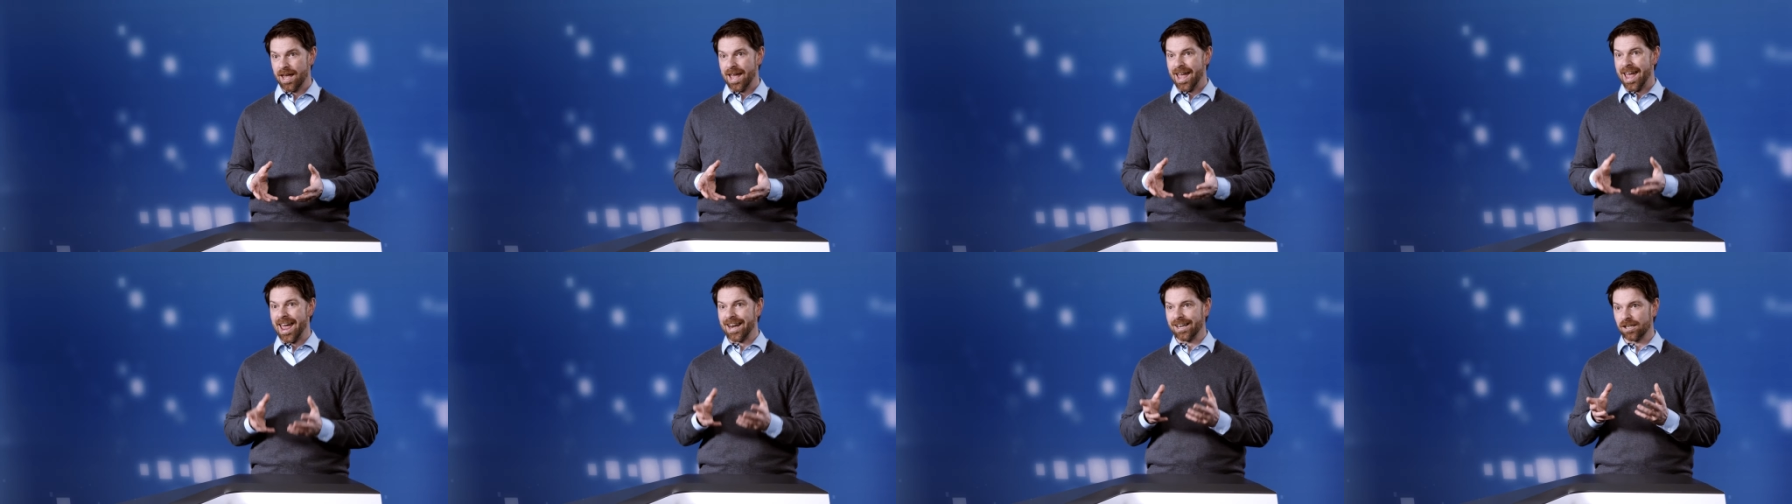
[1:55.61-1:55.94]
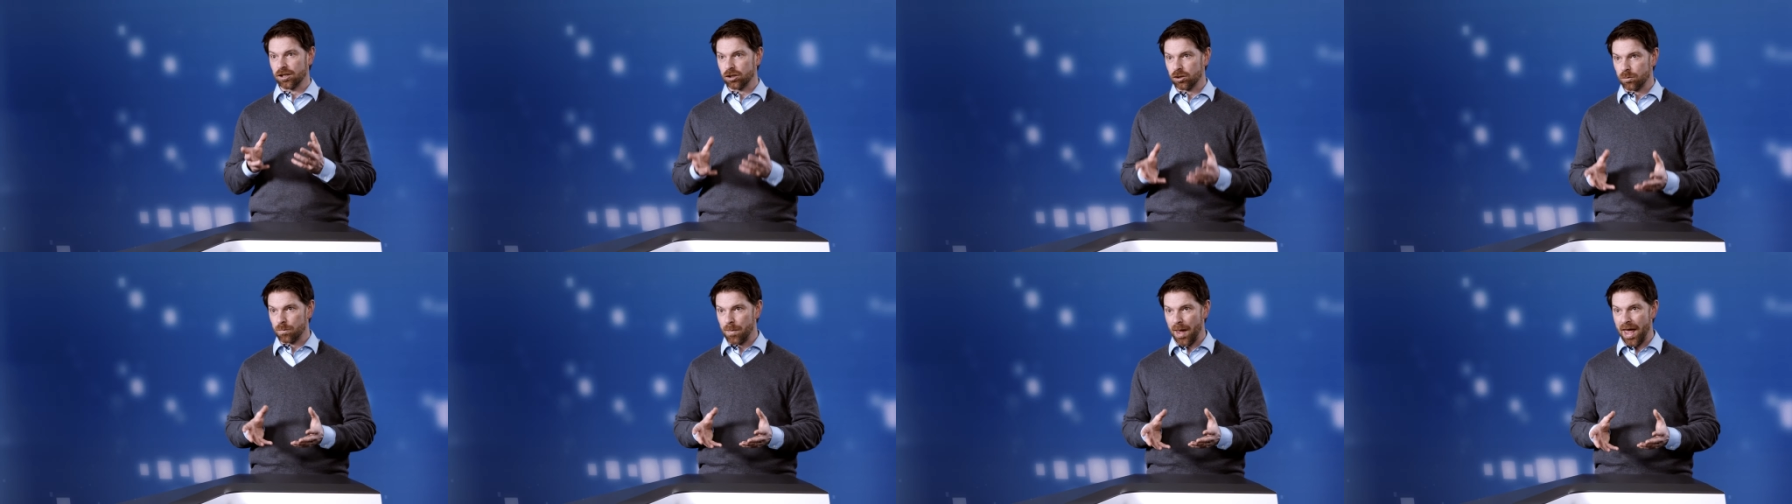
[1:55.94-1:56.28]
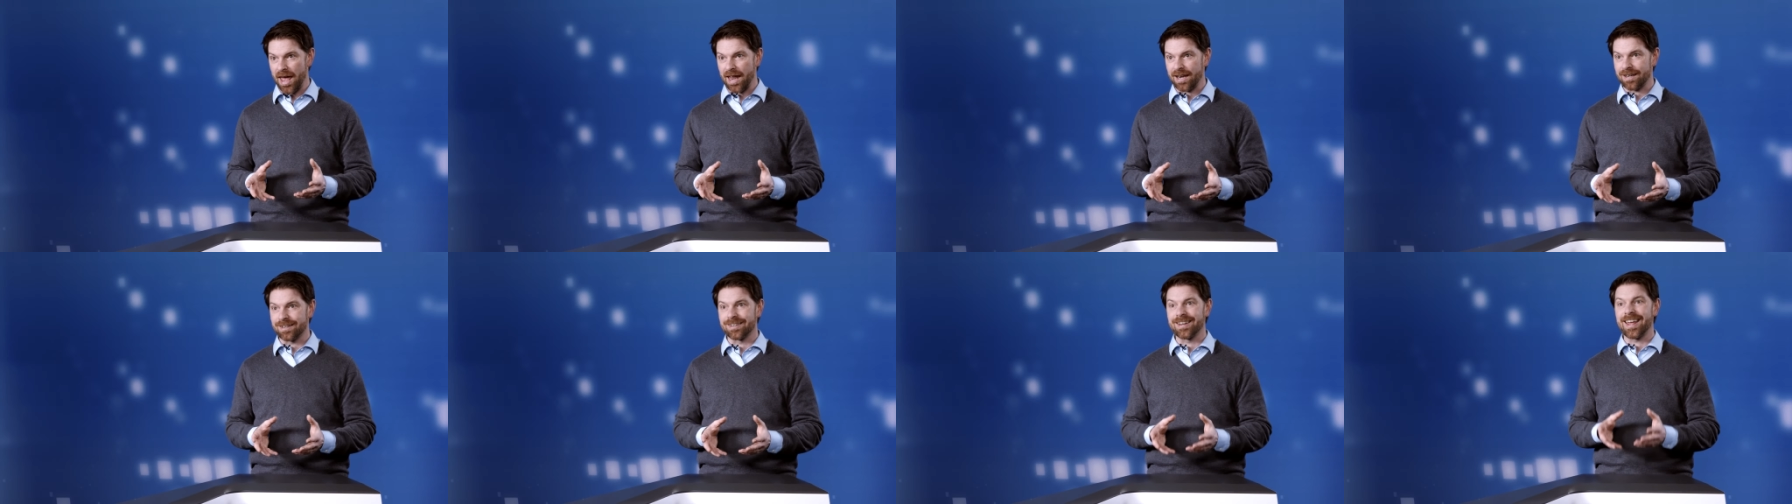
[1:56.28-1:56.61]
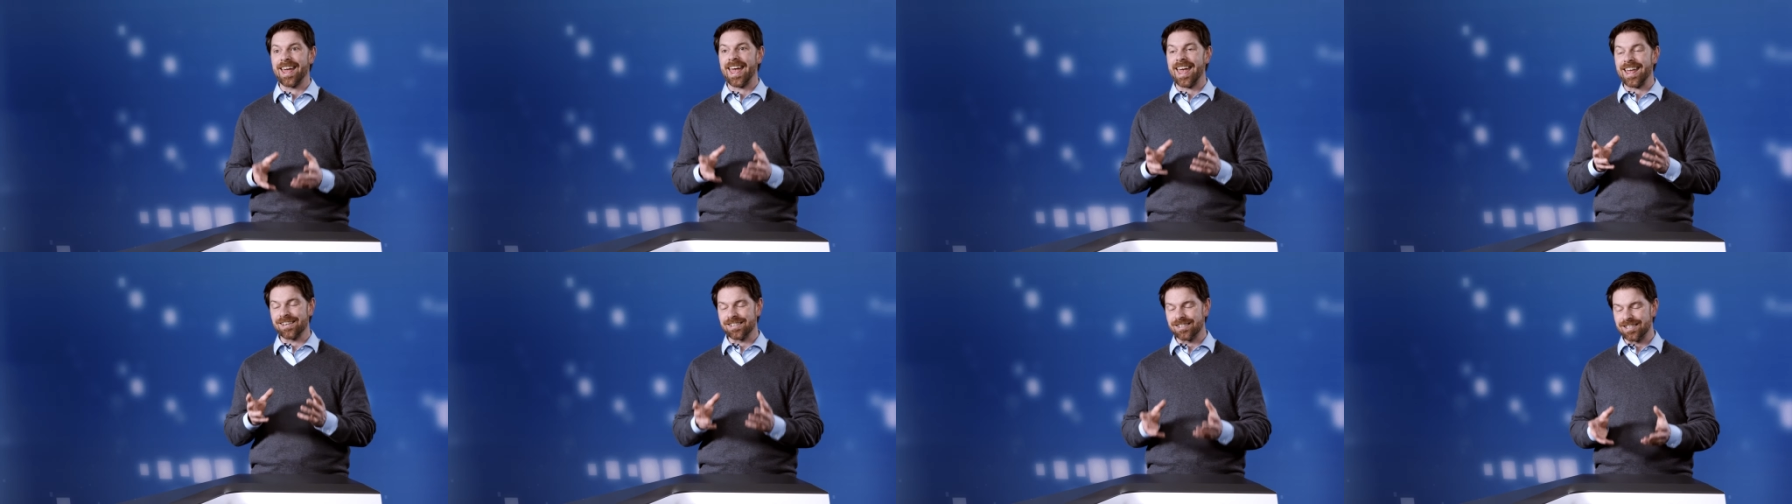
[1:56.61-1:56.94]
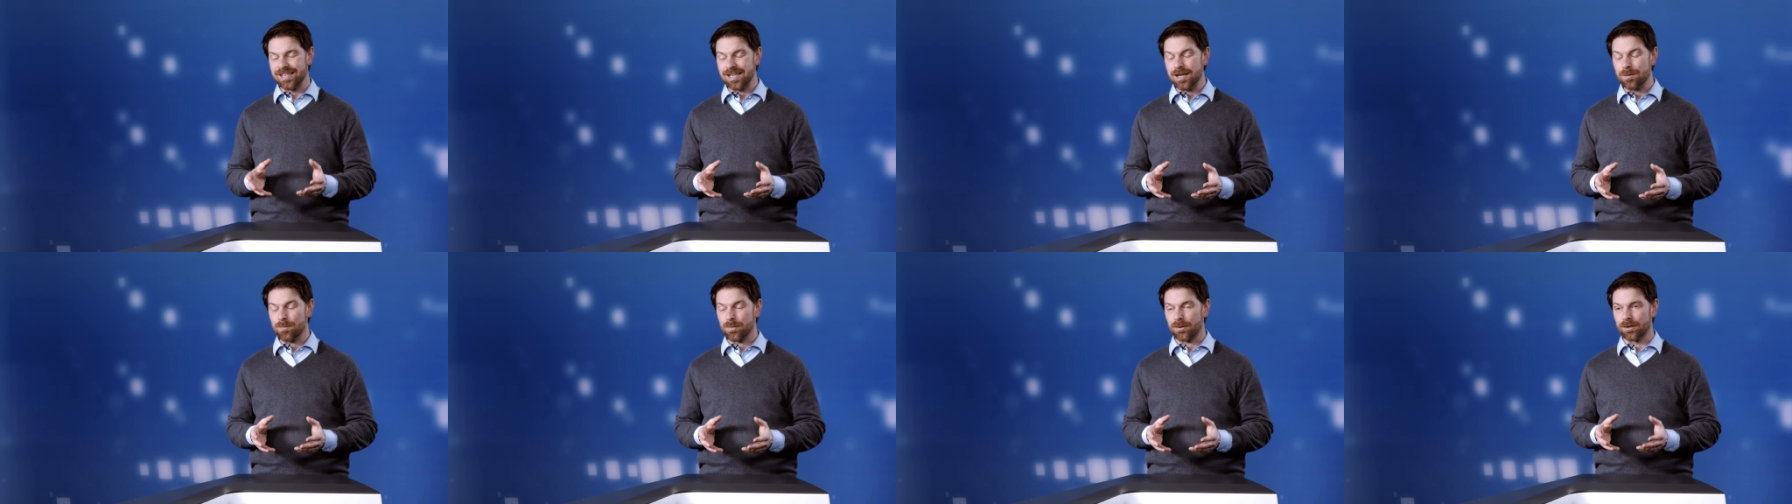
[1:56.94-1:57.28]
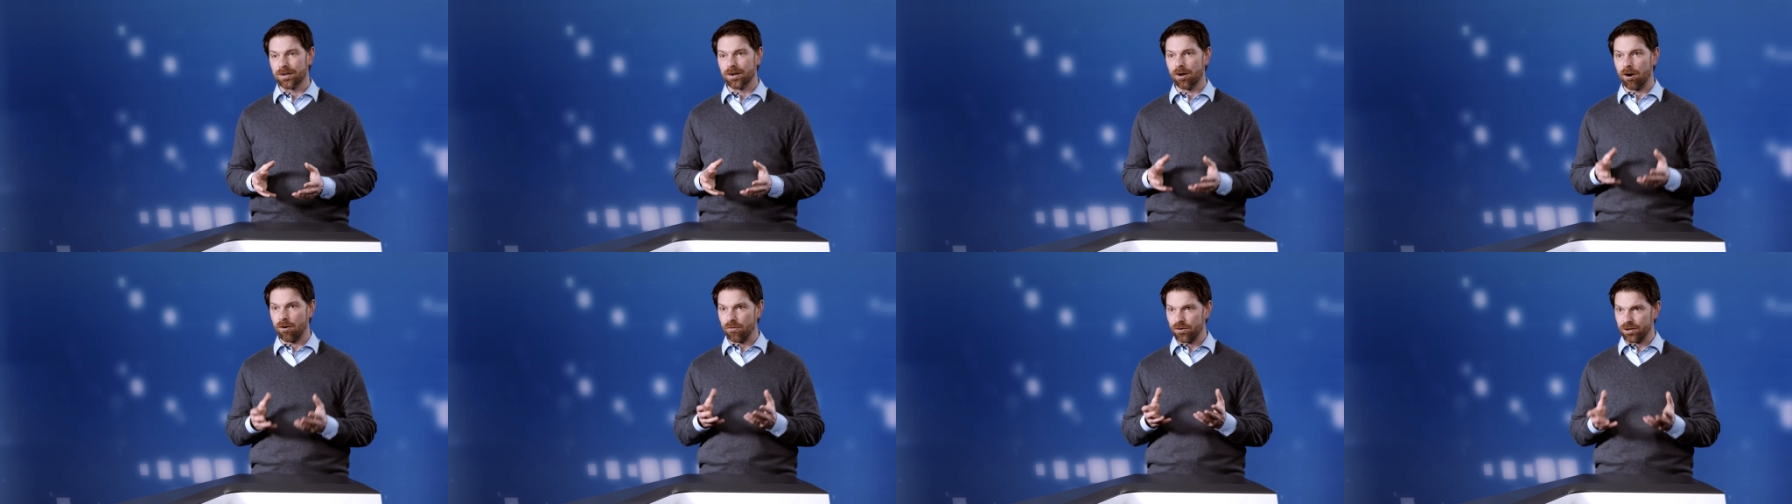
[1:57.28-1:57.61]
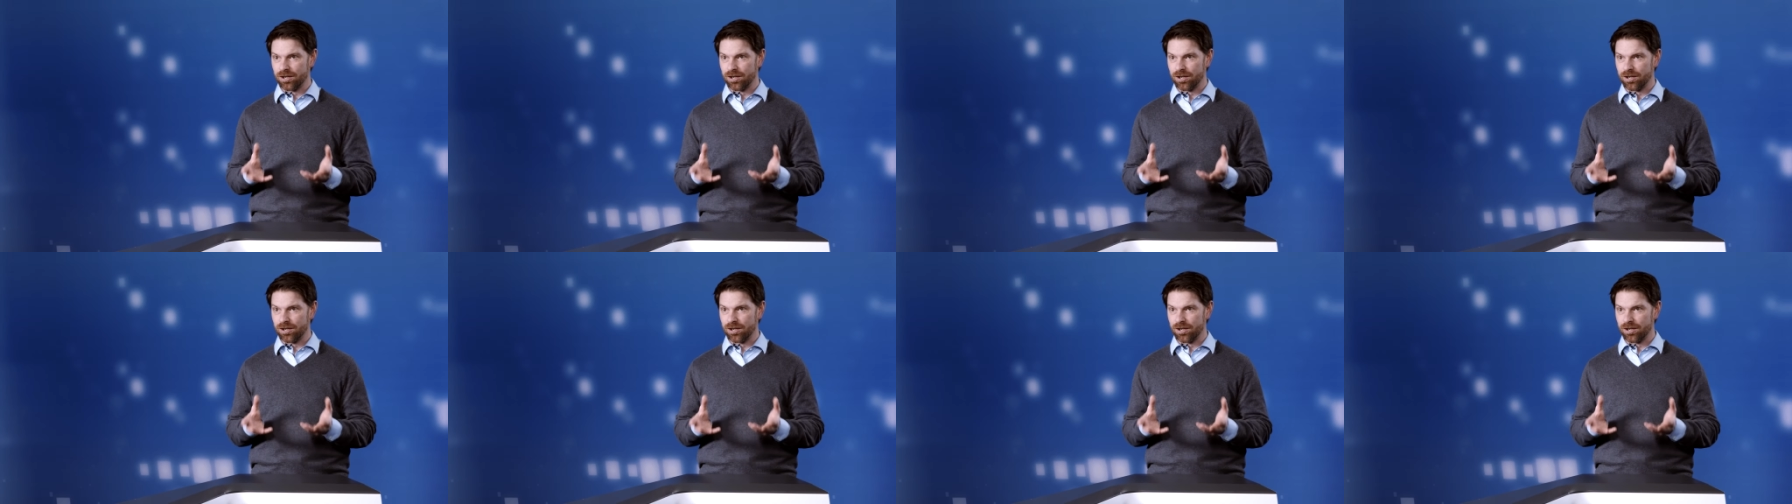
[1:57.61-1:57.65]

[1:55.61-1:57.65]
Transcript: and expand and deepen over